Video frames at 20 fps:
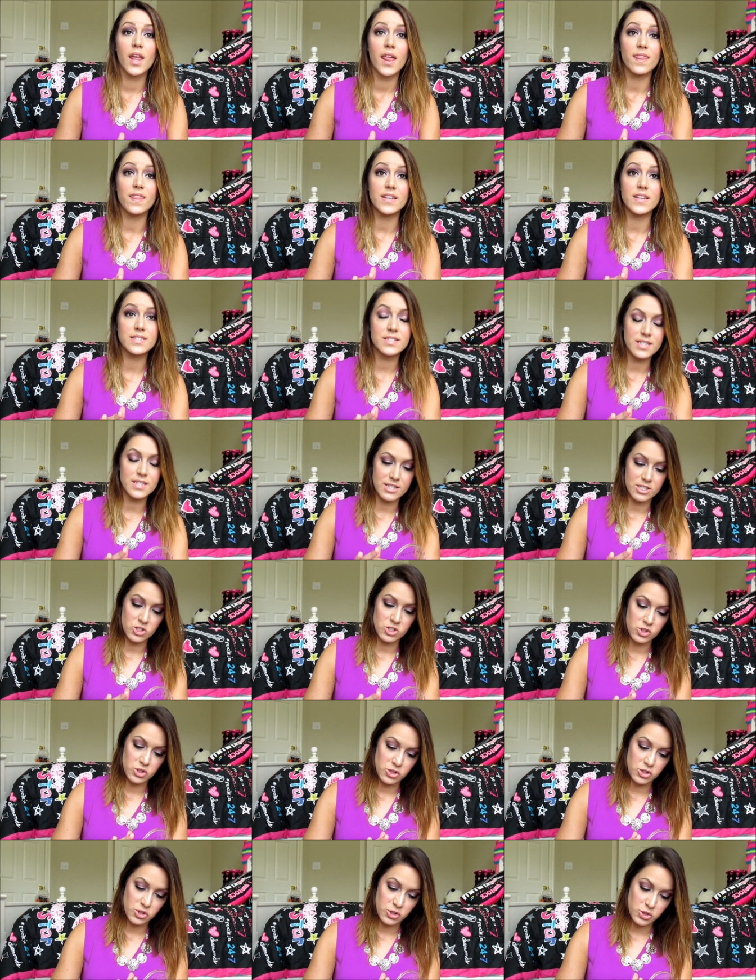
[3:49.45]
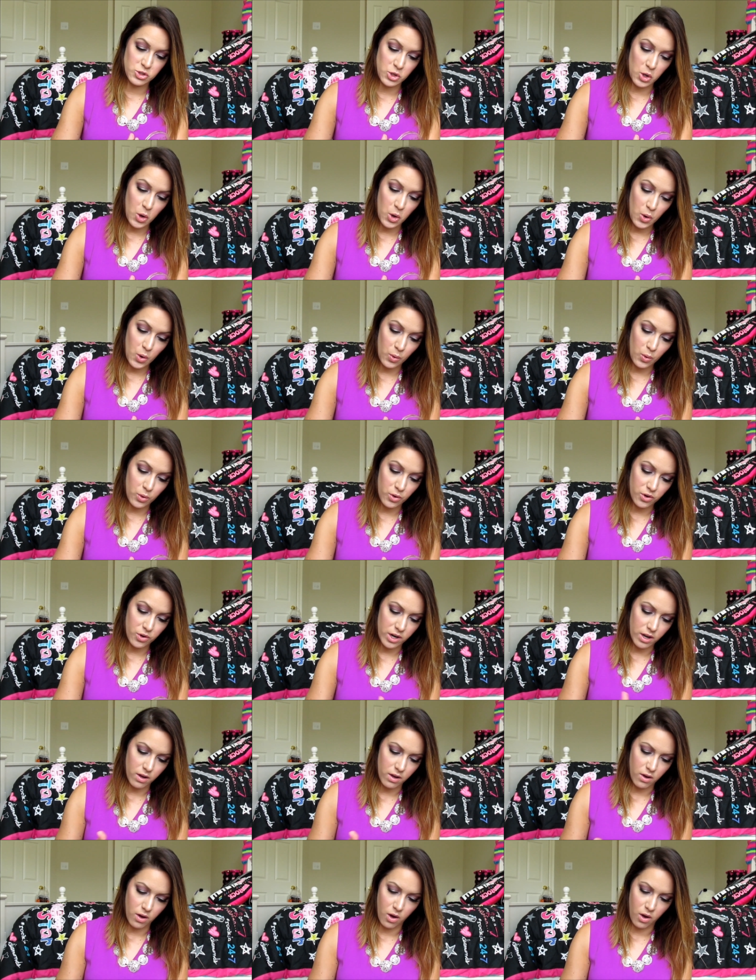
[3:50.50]
This is so, cre
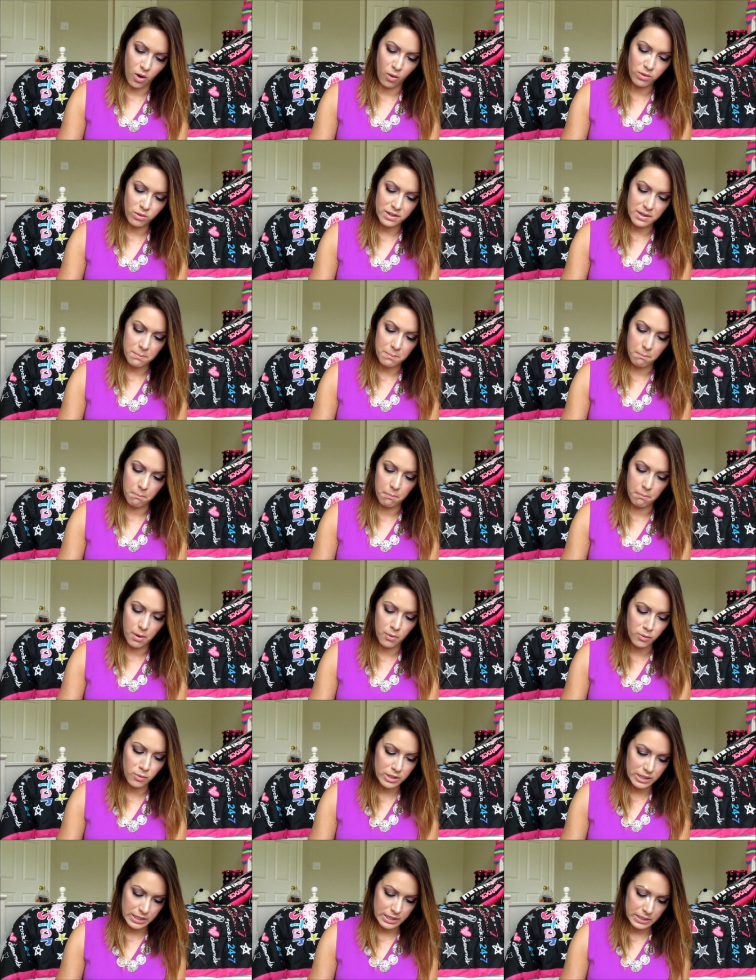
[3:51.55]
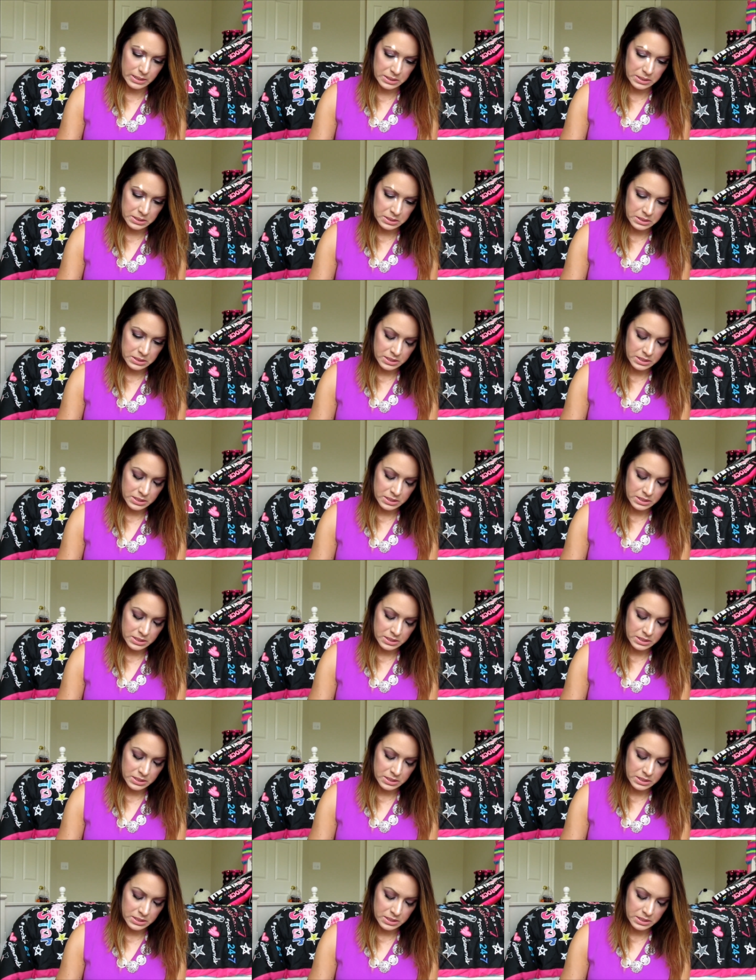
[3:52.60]
holy moly.